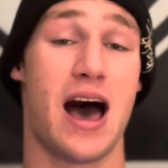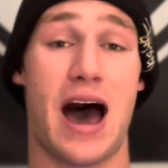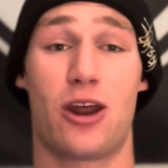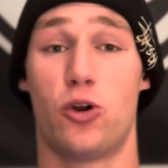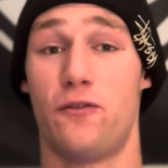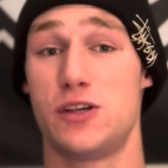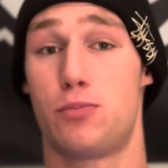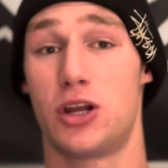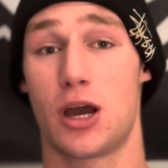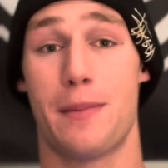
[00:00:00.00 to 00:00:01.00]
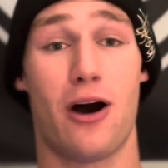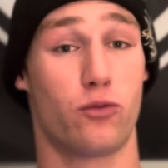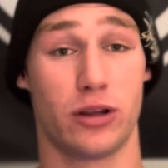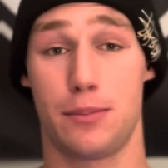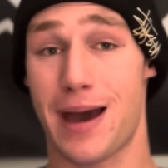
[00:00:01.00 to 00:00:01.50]
I don't know if he's putting him out
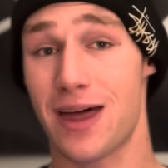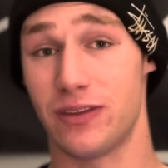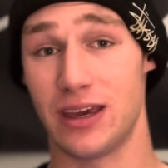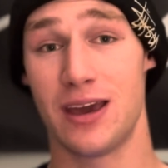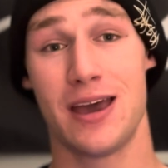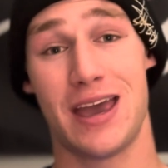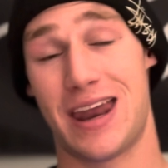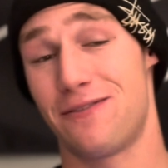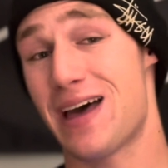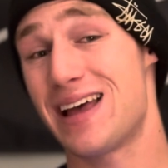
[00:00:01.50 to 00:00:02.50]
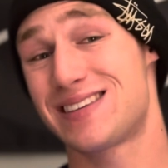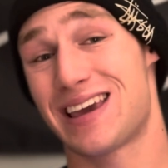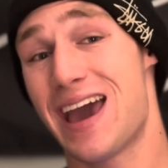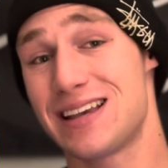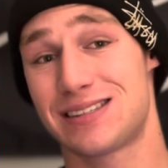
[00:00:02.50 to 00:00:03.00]
really badly, and if that's the
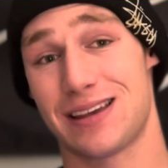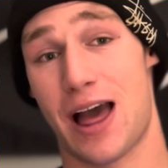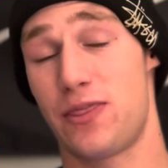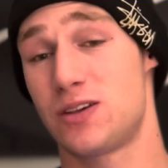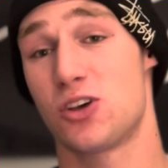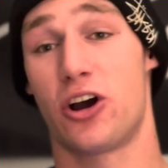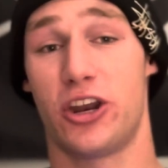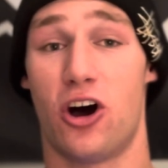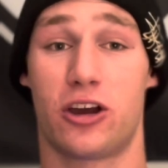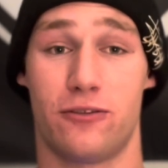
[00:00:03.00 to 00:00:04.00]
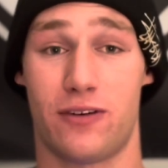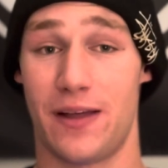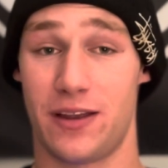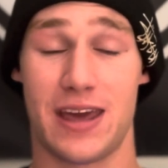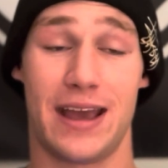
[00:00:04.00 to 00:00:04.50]
case, I think Song Yadong could find
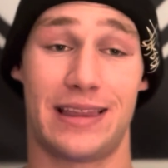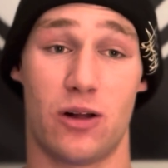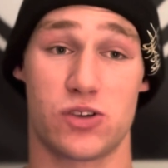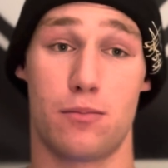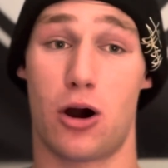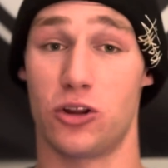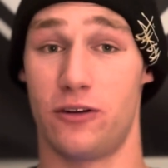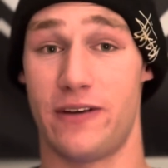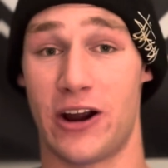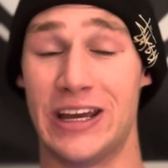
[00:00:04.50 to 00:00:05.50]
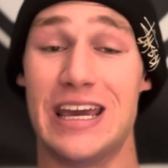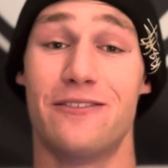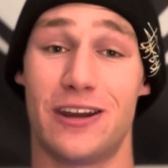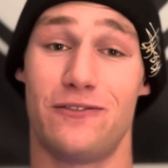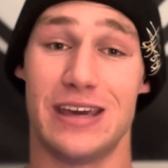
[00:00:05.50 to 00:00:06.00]
the takedowns on Marlon Vera
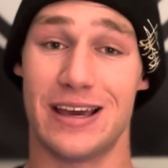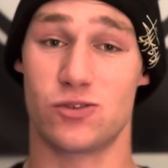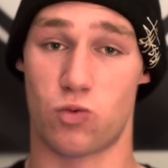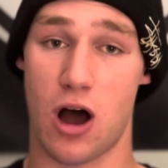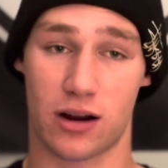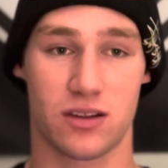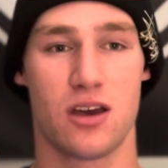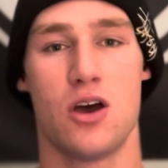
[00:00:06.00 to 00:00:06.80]
even if he is rocked.